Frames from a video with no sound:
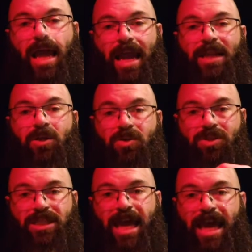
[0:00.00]
And it'll
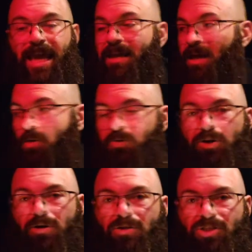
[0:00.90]
say on
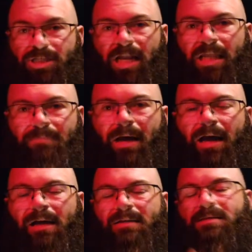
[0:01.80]
your Scully
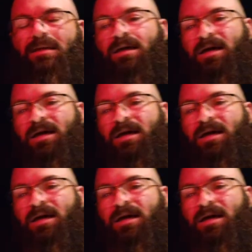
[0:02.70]
box,